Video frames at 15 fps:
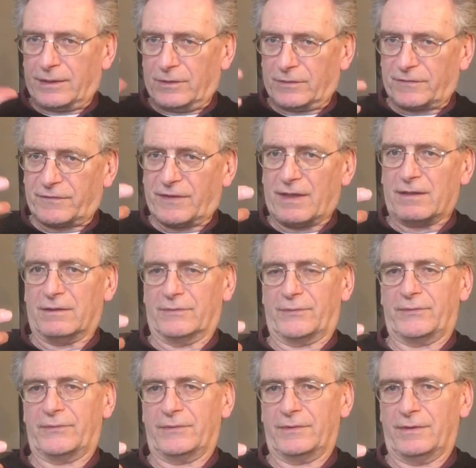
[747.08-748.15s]

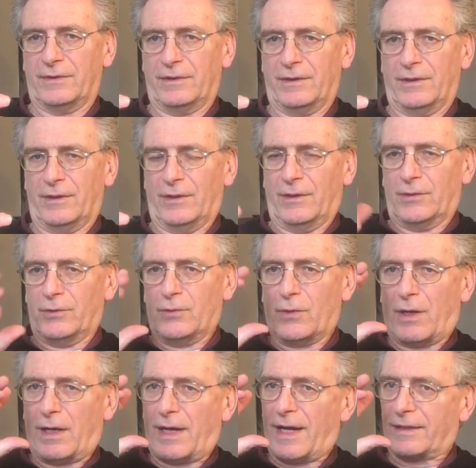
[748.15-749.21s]
yourself.
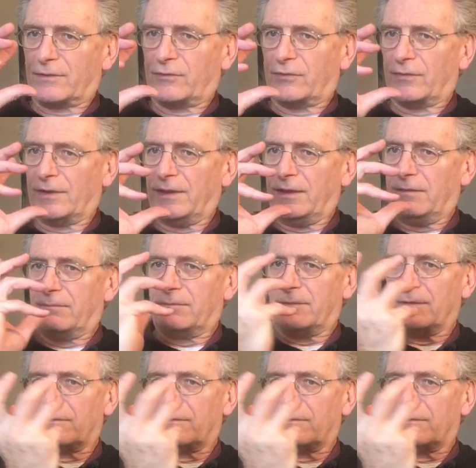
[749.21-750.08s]
You are actually